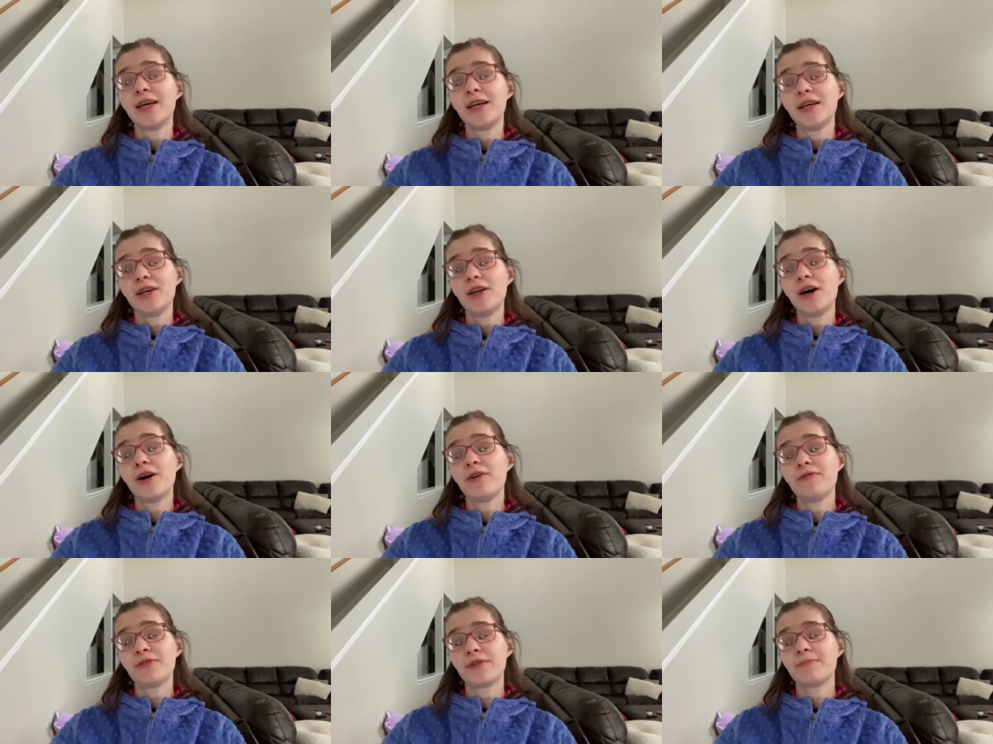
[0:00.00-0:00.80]
you
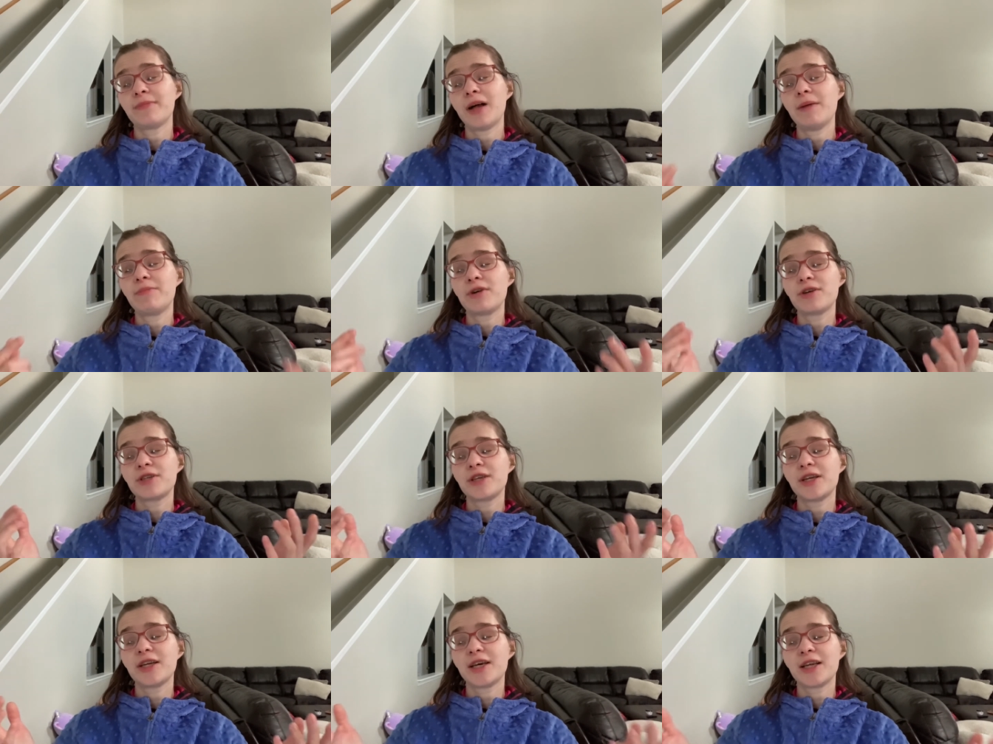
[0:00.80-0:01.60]
know, I'm a blind
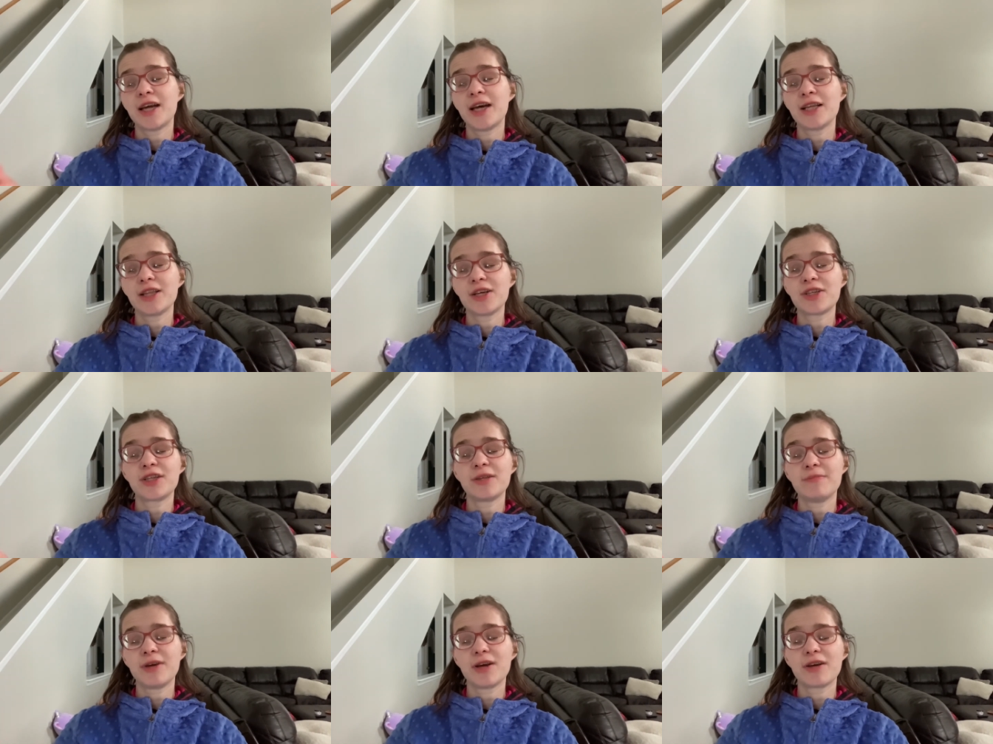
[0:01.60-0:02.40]
person, and I looked in
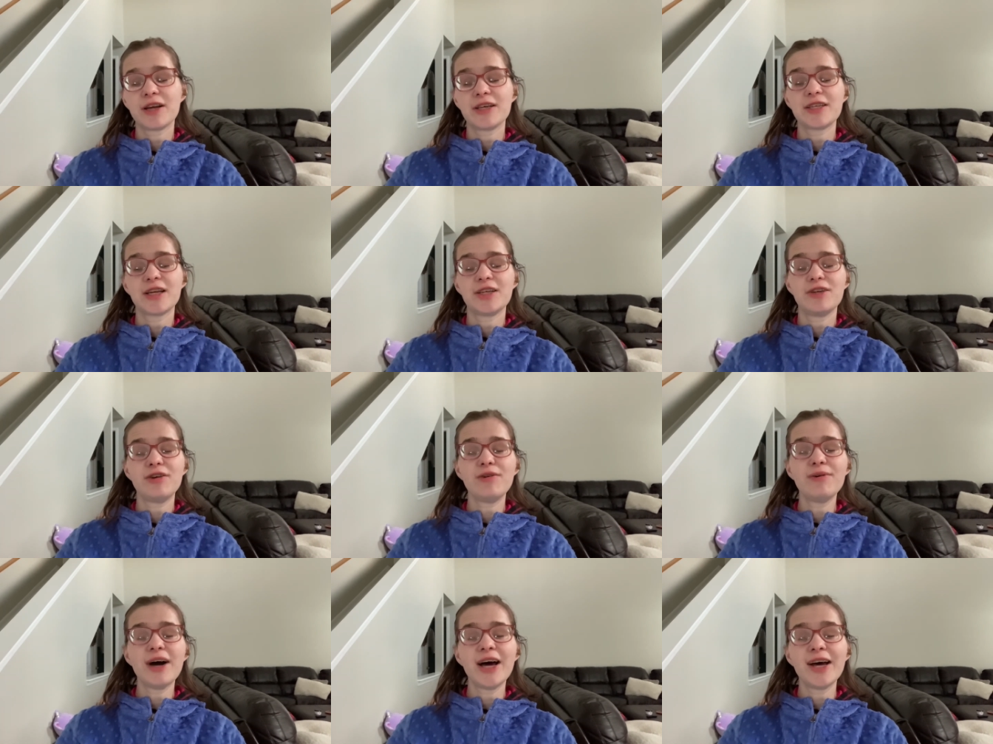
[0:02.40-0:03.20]
the mirror and I said, you know
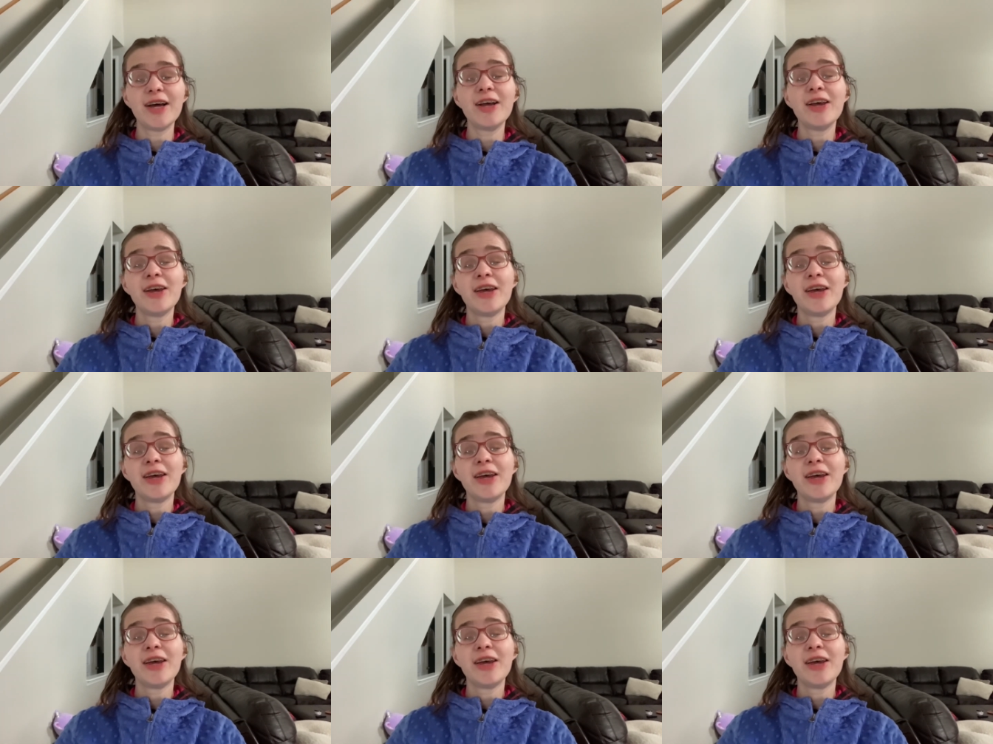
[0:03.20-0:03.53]
what?